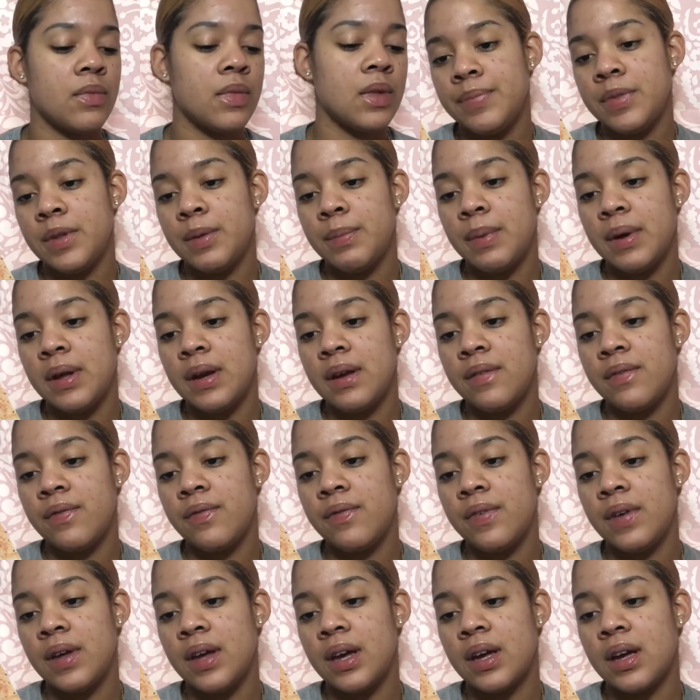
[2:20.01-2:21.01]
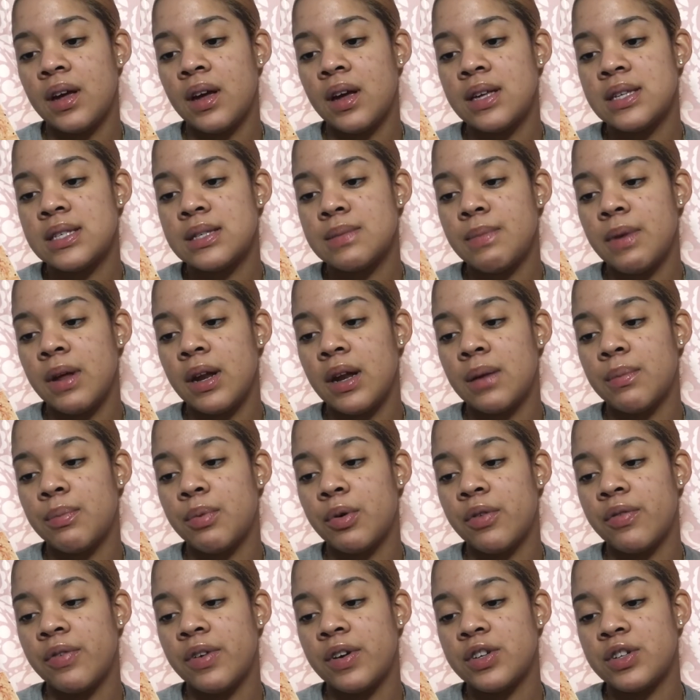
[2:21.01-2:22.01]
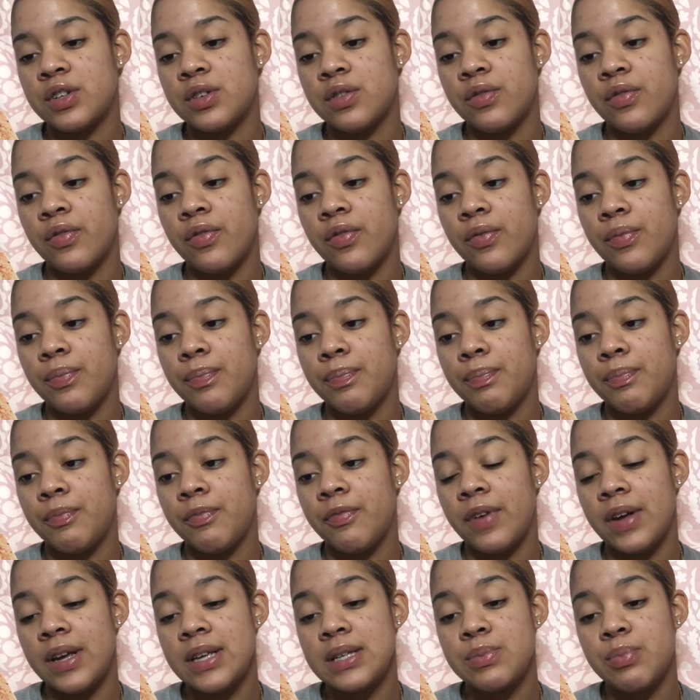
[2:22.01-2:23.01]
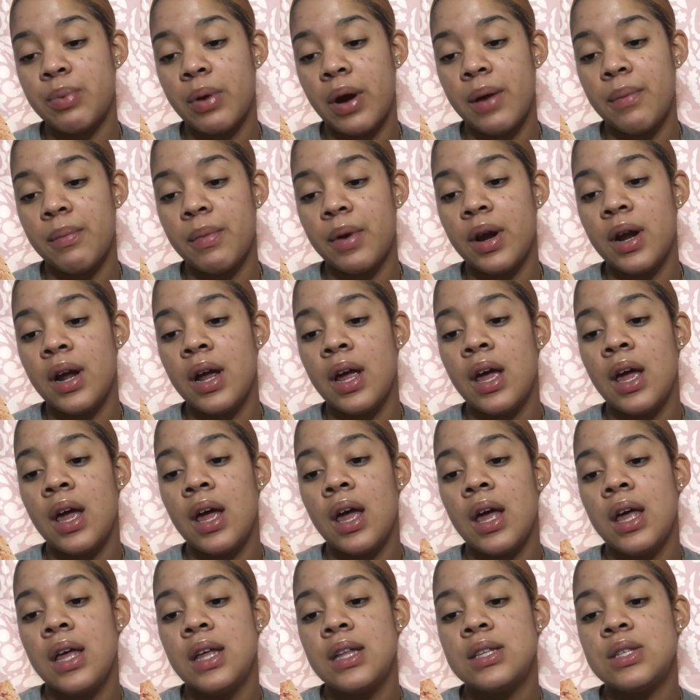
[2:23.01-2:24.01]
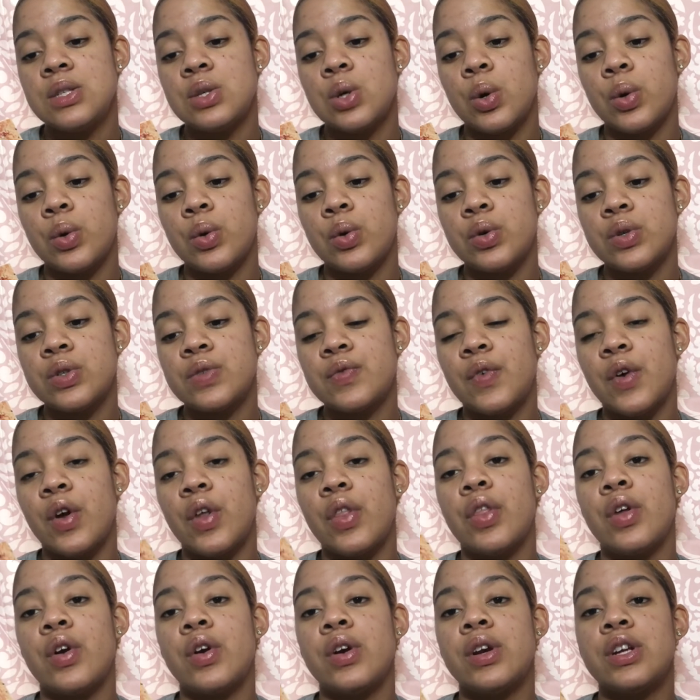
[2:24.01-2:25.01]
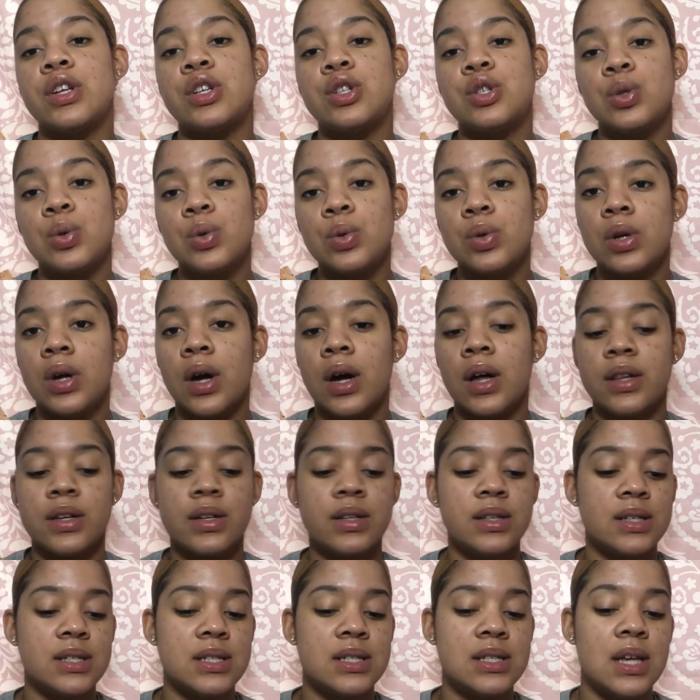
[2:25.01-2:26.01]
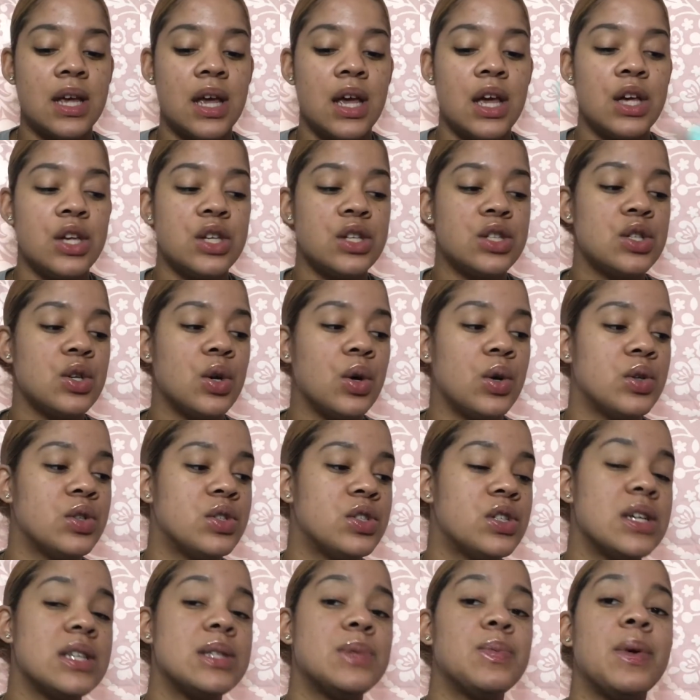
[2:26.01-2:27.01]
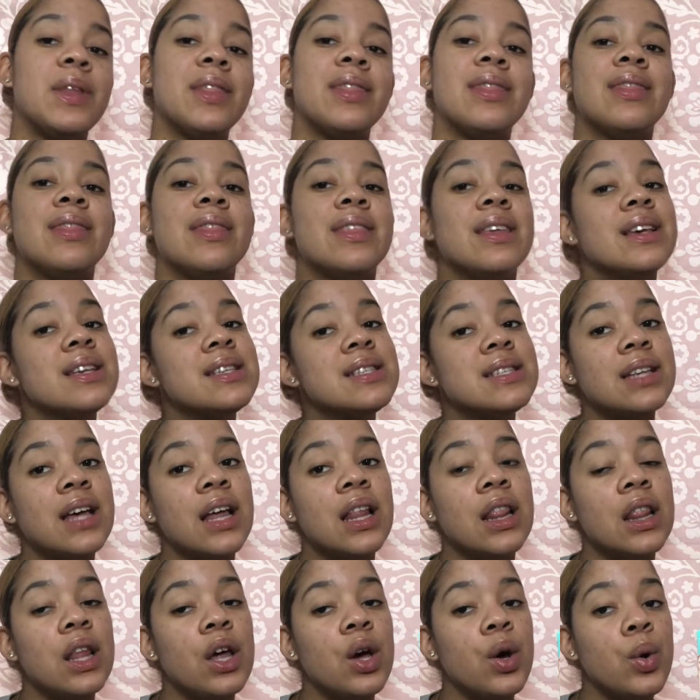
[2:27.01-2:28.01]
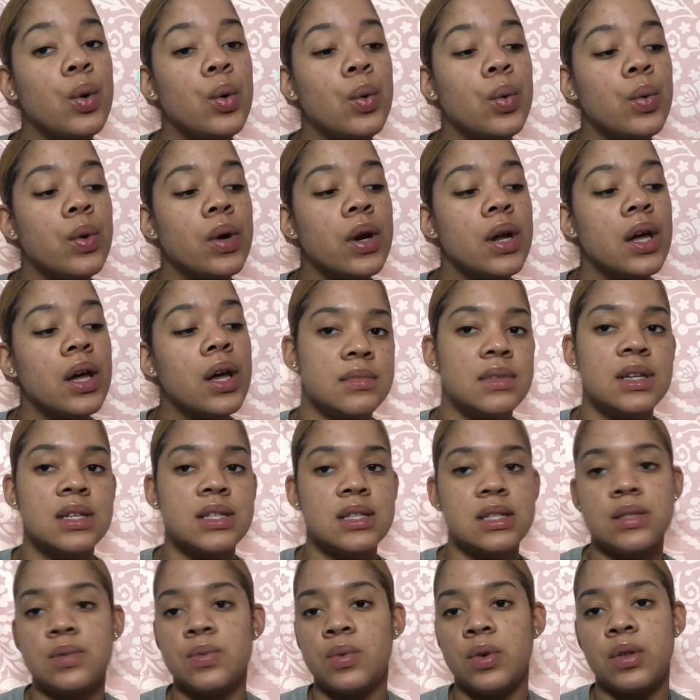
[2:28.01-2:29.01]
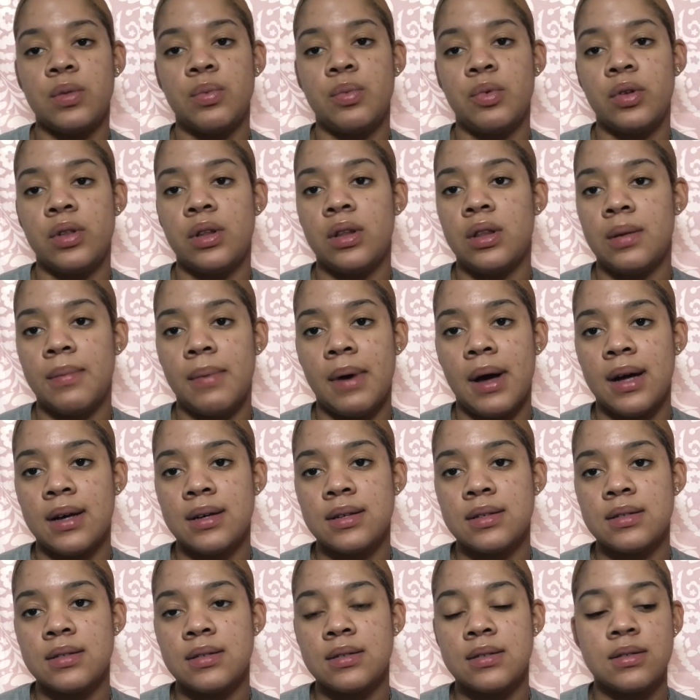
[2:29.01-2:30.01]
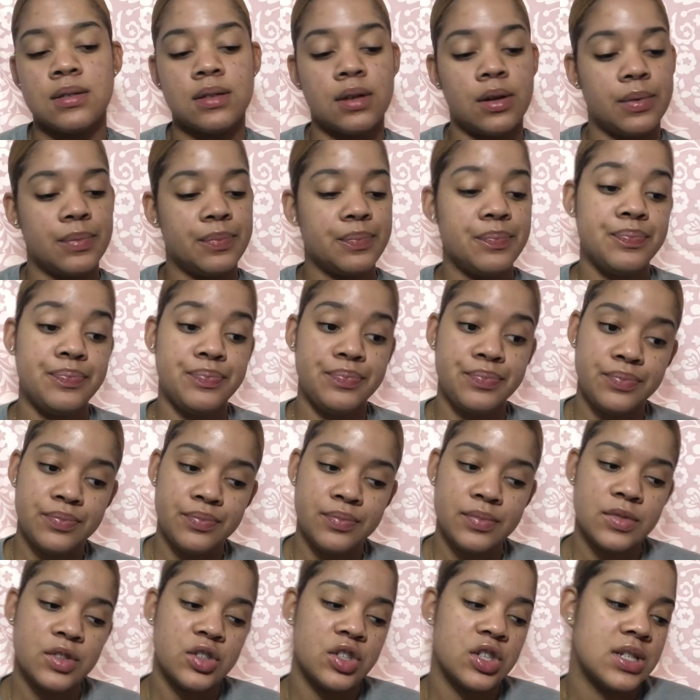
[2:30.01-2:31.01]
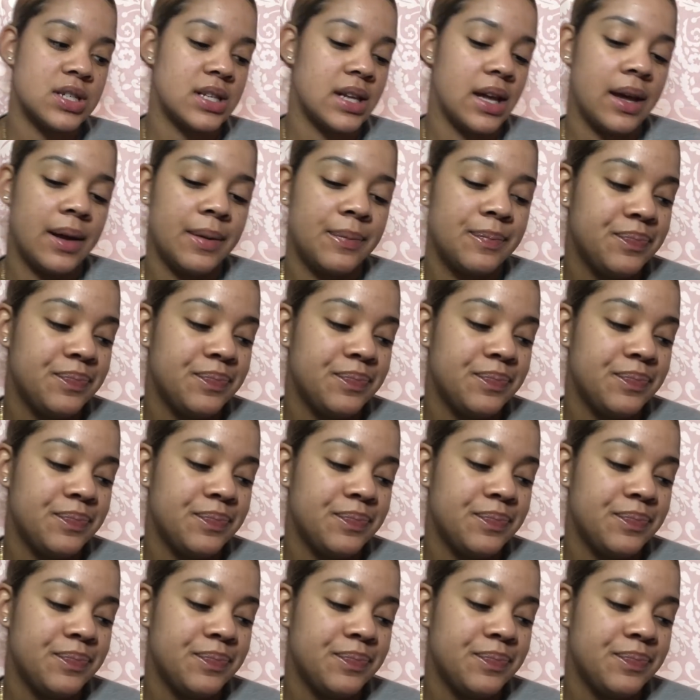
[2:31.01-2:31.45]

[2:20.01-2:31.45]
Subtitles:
The Benefit Cosmetic Professional Face Primer totals for $32. So just with this alone, this is worth more than the box. So just saying.